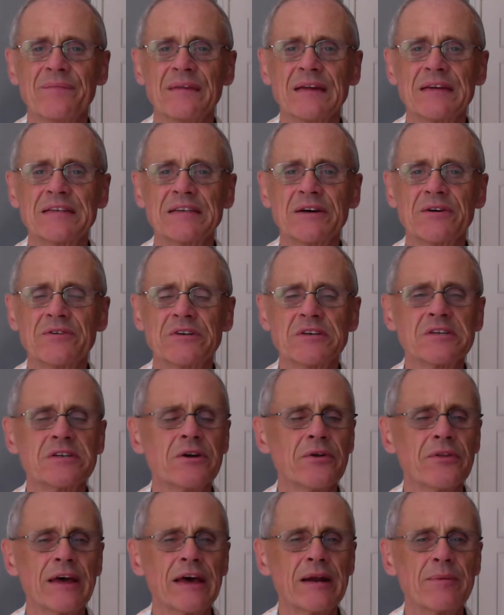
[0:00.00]
so just
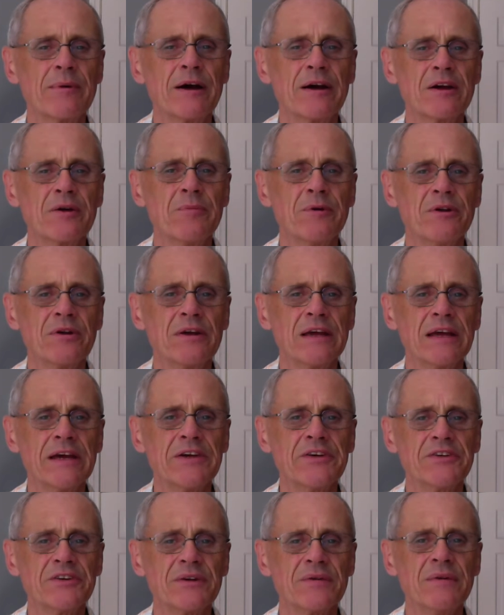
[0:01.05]
know that about
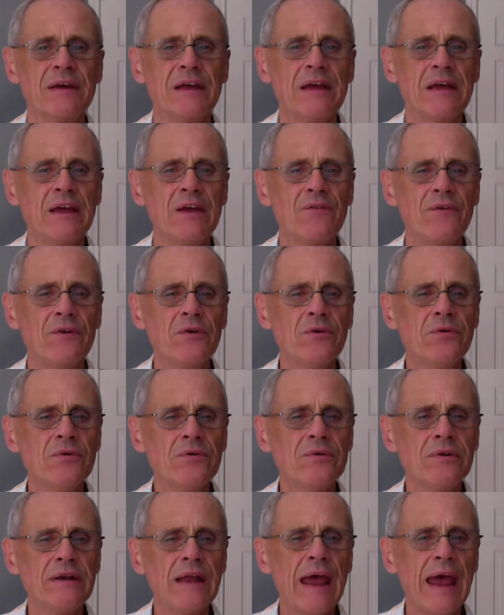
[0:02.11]
communication. If
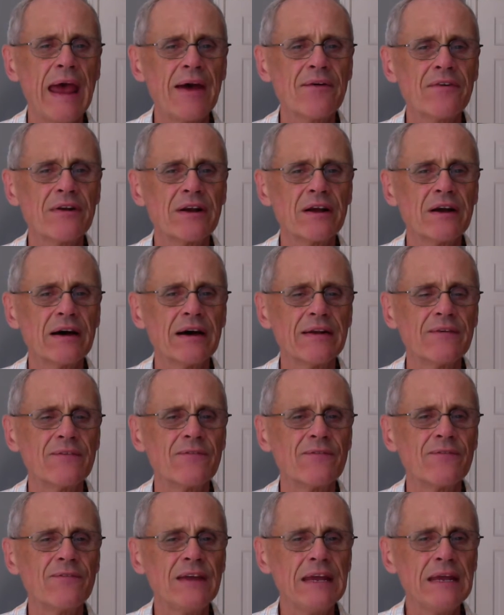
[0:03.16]
you haven't gotten
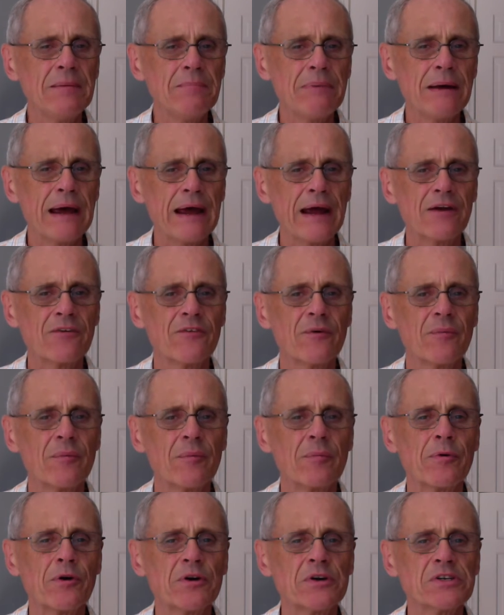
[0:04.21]
feedback from the
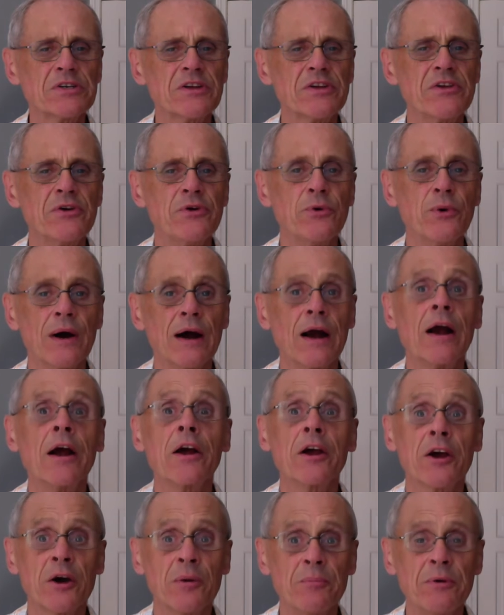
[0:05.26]
person you are
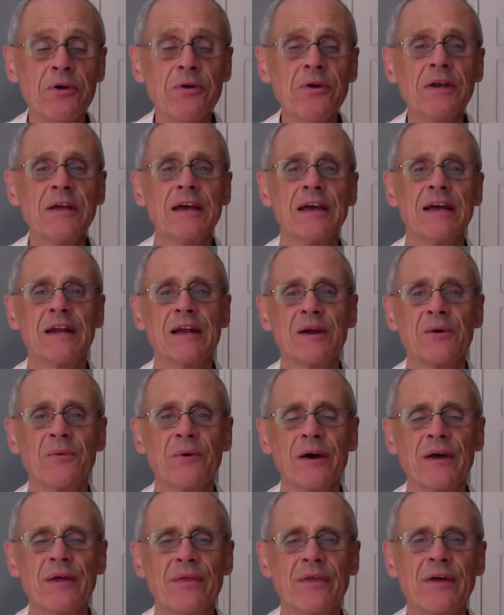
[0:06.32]
communicating
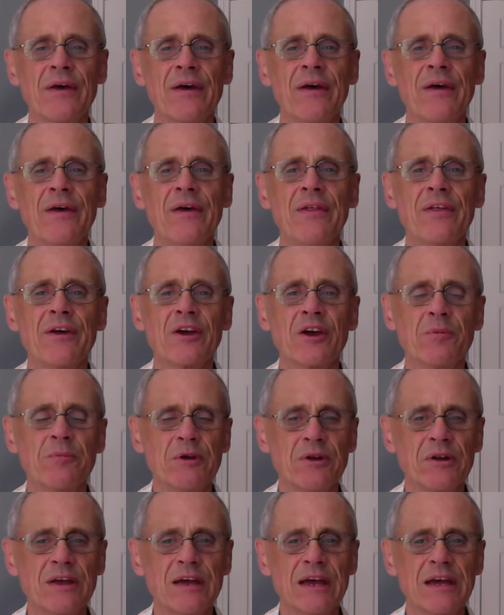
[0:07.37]
with, the
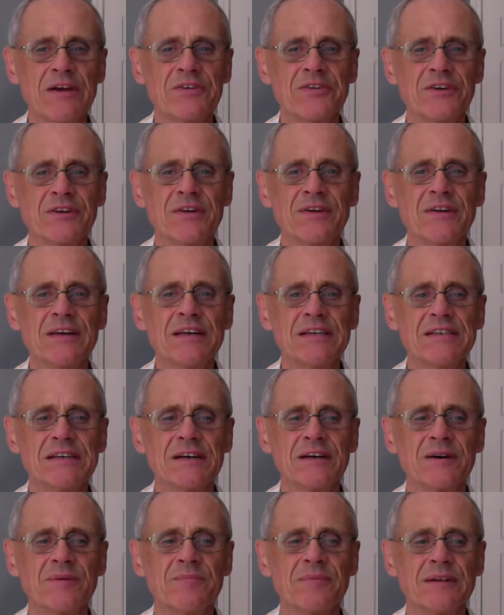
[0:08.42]
communication is
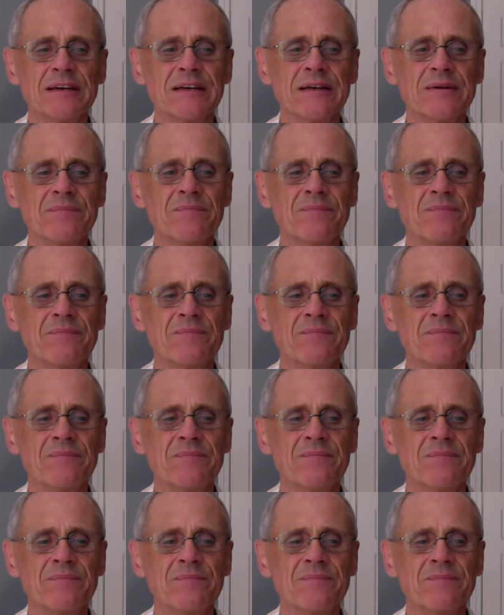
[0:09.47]
incomplete.